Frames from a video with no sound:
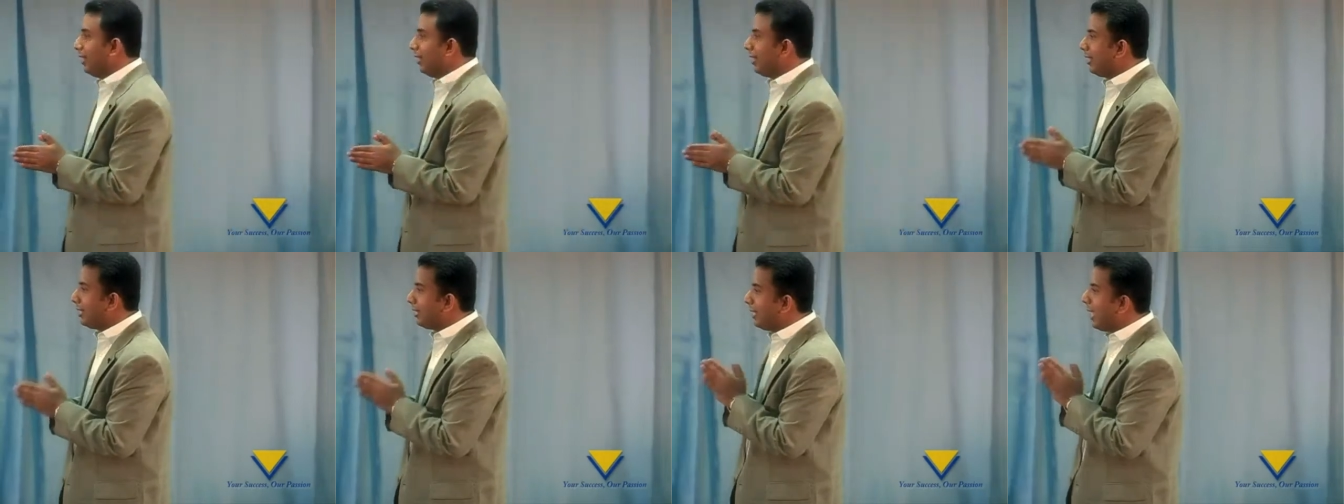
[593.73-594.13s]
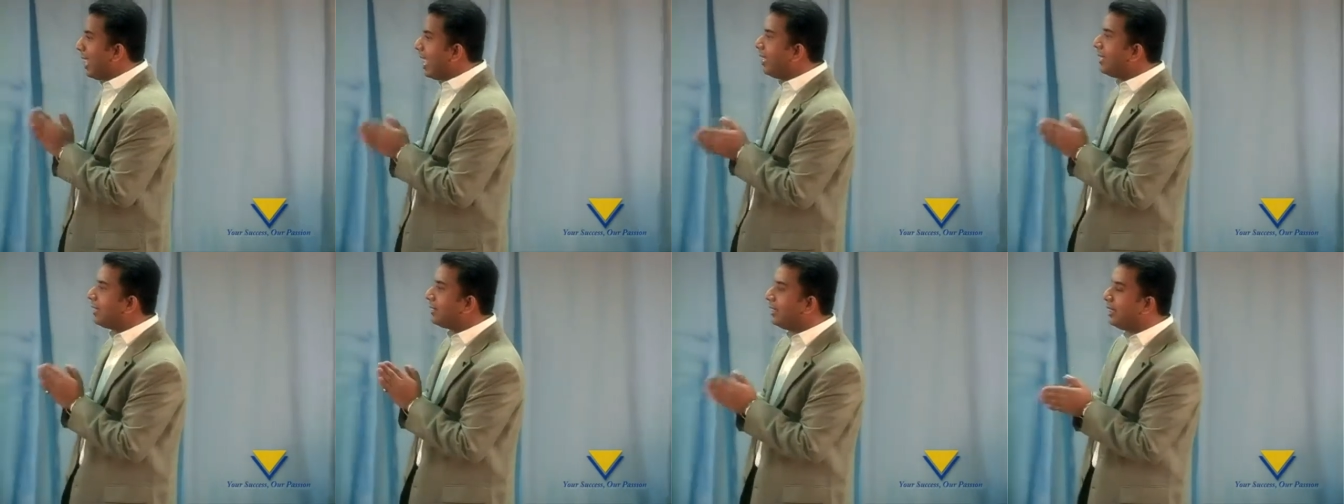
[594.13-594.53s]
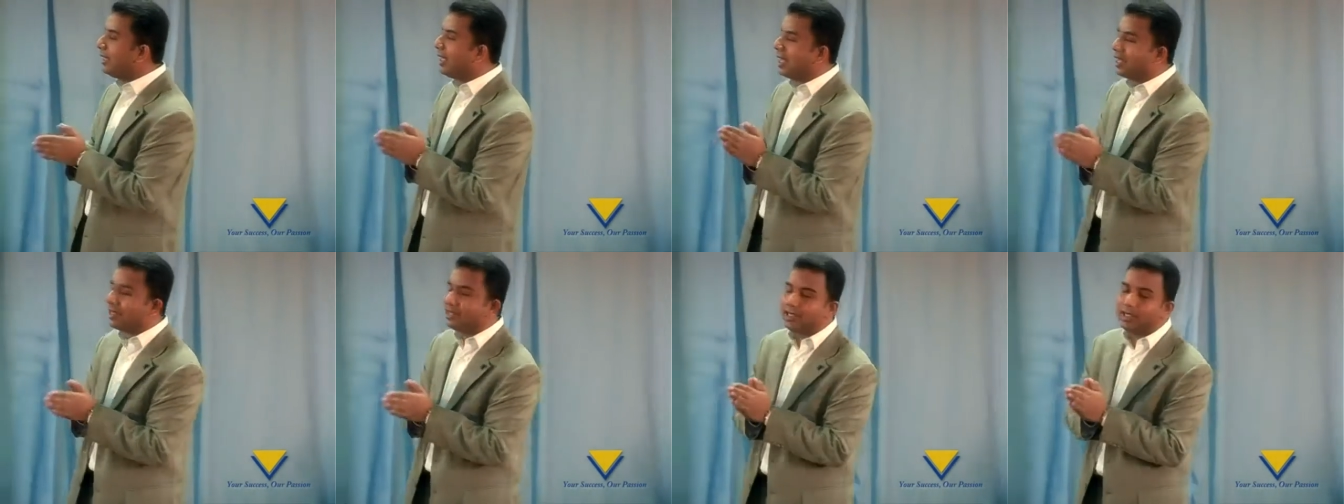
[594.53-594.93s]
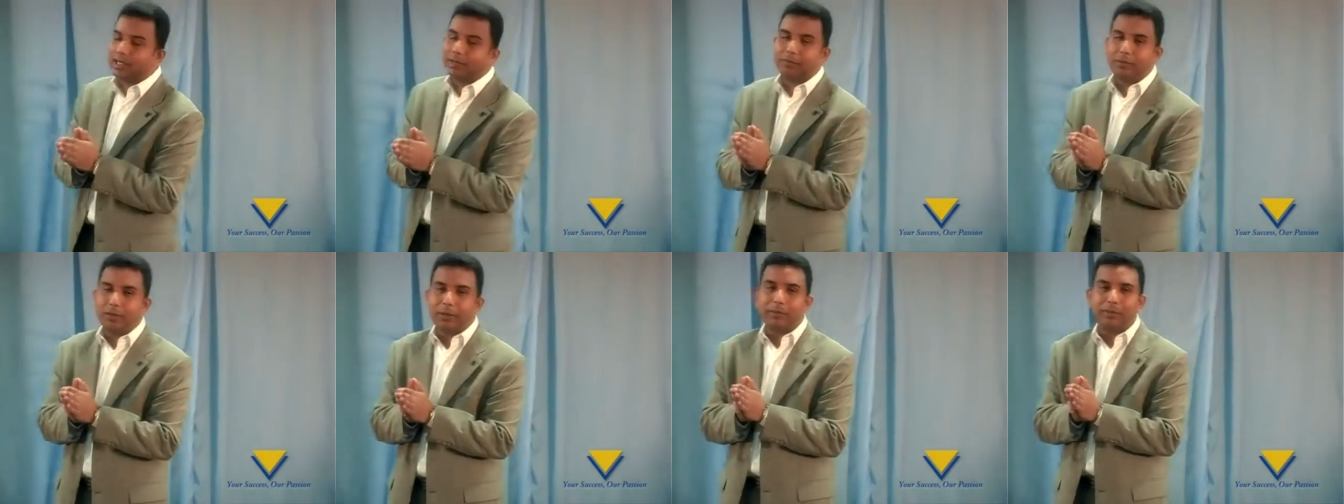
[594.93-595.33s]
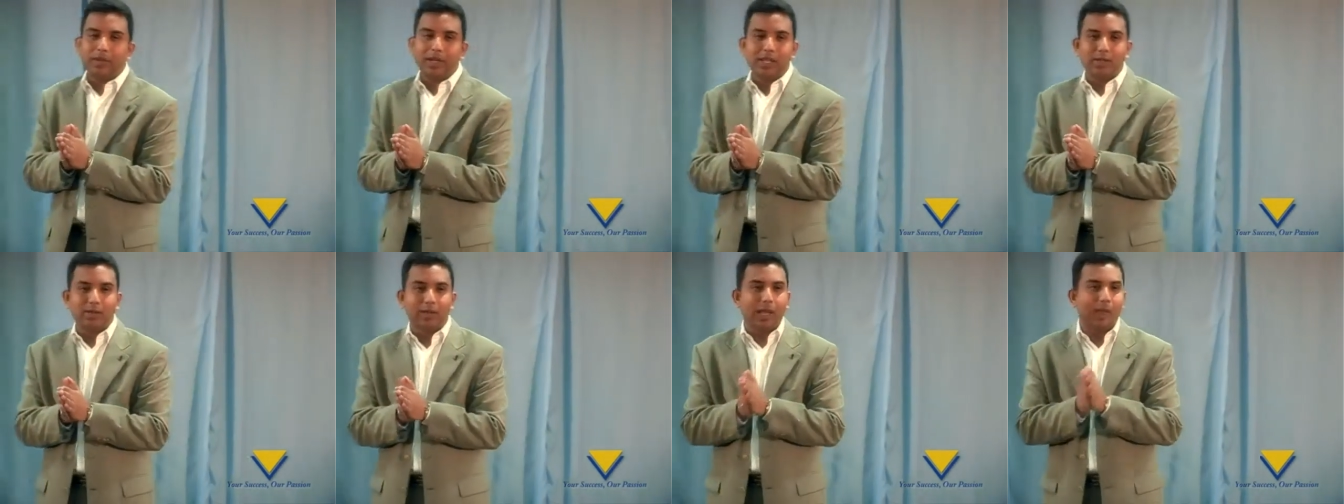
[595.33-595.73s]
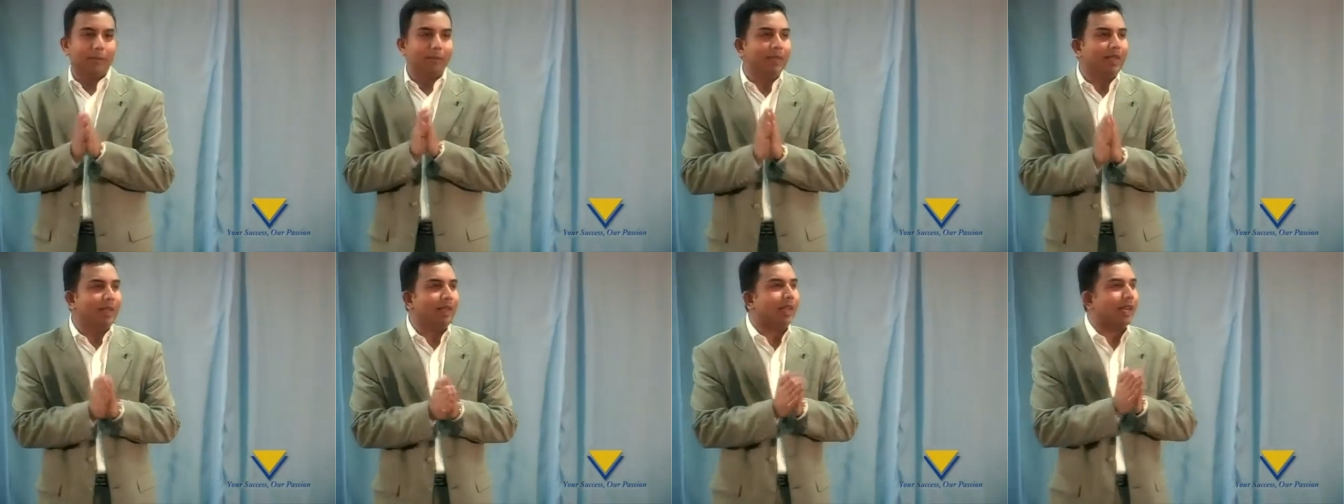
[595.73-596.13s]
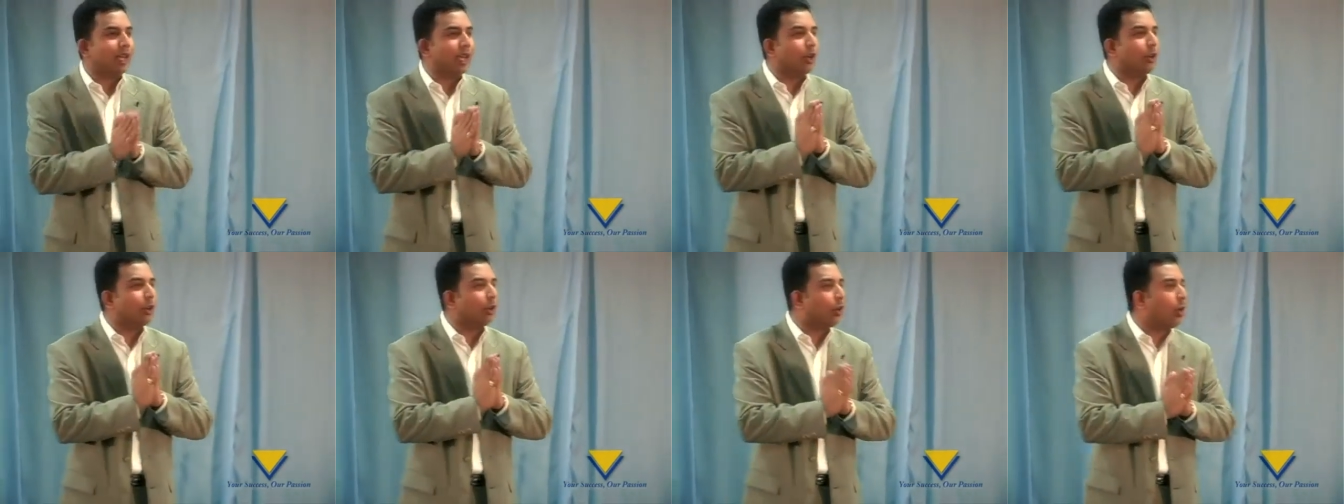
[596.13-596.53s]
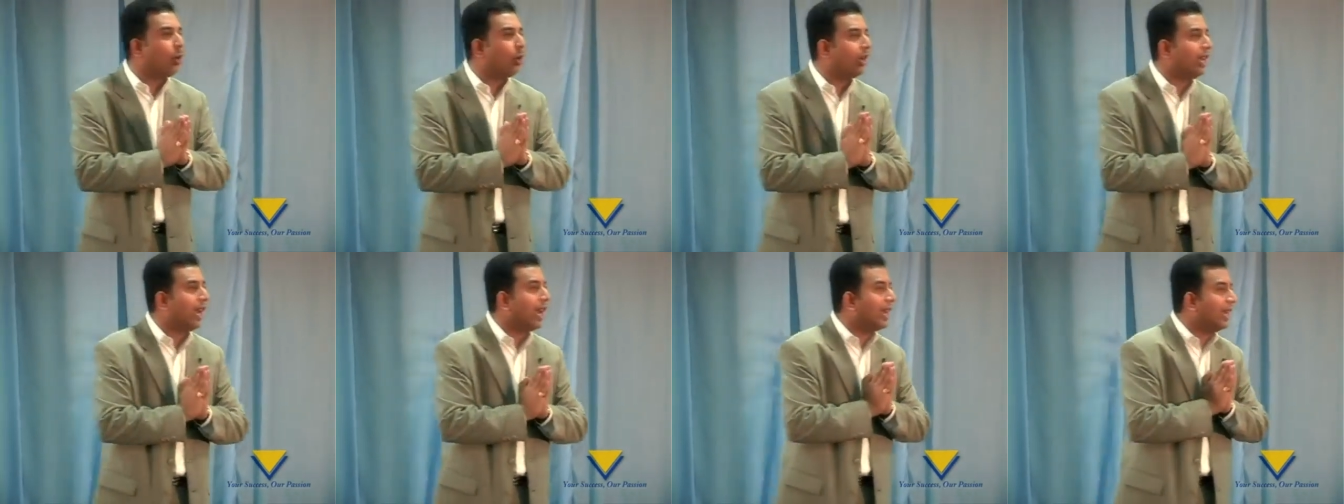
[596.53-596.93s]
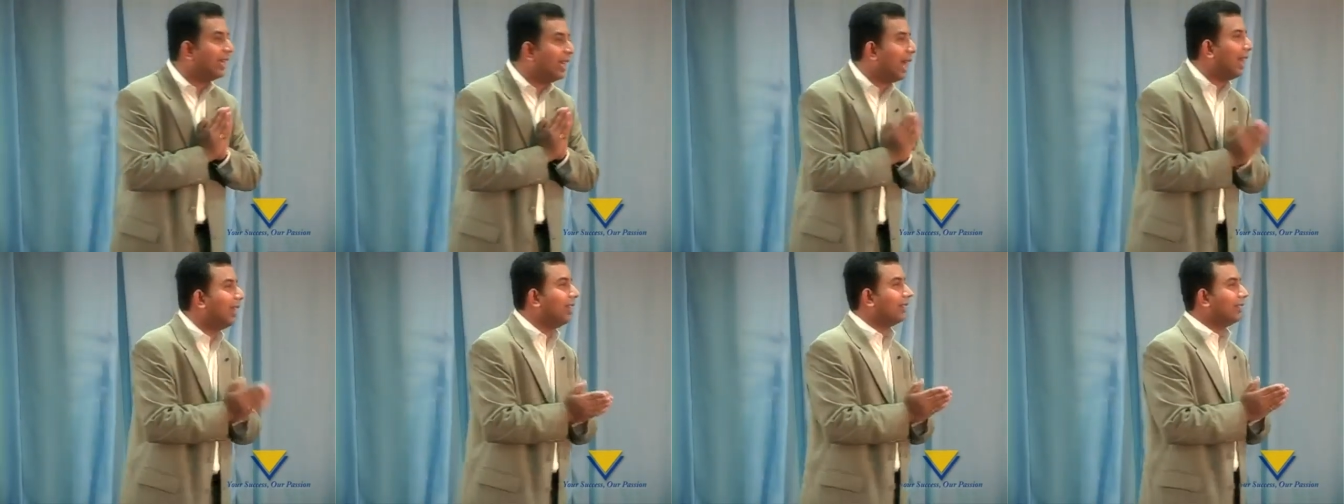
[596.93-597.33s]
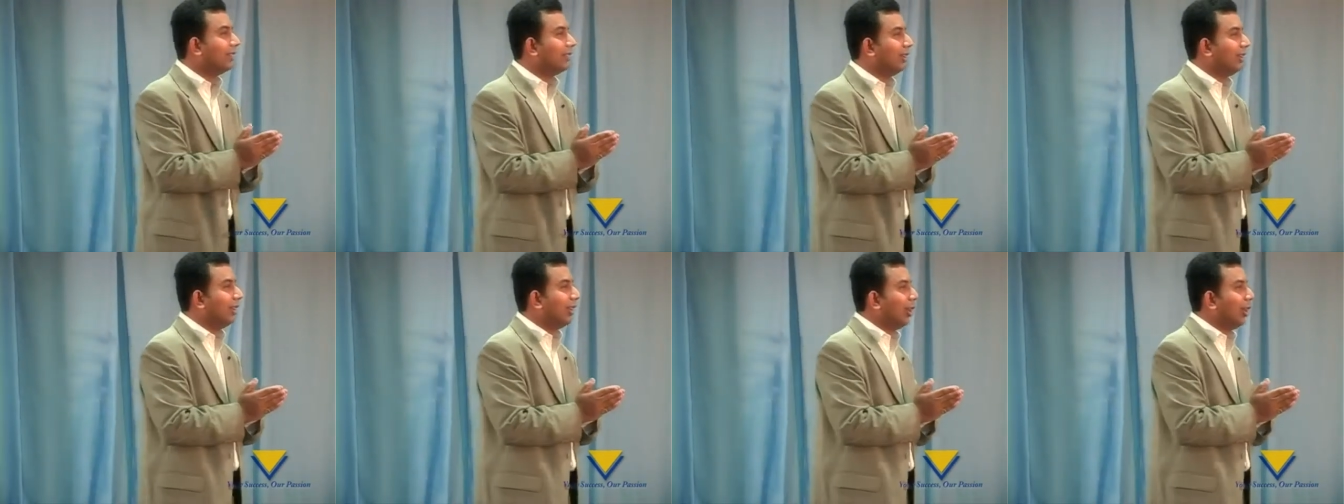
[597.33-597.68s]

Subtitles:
The saddest thing I see in people is when I meet a grown adult